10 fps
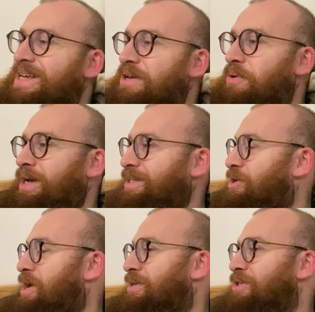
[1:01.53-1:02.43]
I don't
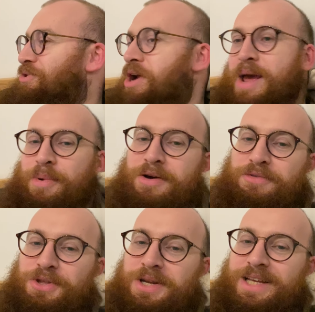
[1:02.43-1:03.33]
know how to describe it other
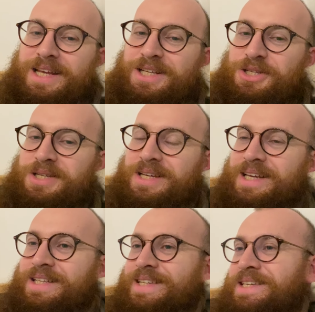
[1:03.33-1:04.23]
than
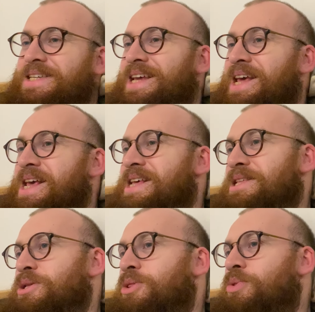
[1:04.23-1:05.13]
it's
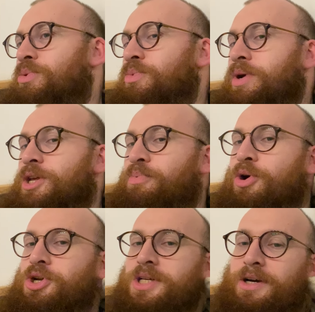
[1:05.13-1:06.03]
when you
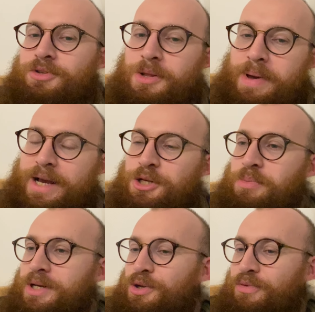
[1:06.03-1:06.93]
push yourself to the max, it
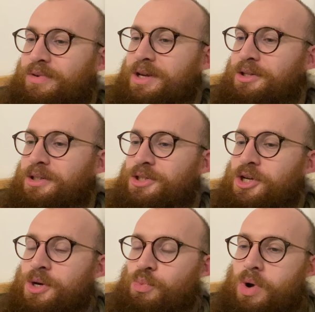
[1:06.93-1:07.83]
makes you feel a
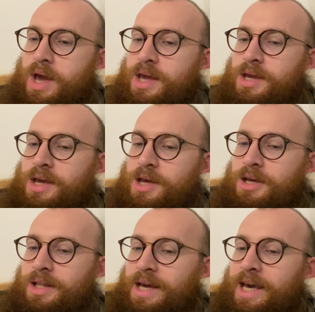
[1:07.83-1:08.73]
certain way.
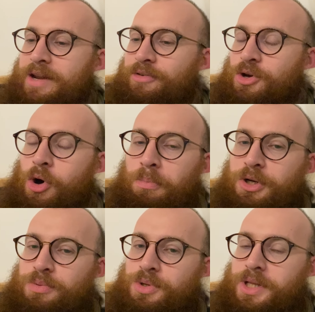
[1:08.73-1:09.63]
That kind of
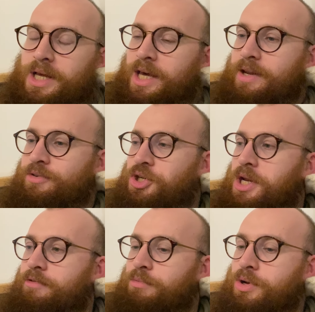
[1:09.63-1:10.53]
accomplishment, that kind of
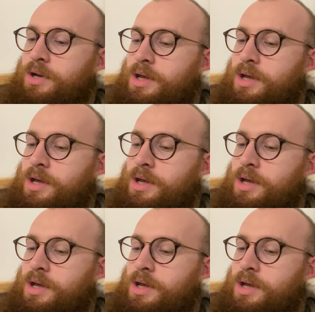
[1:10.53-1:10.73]
achievement.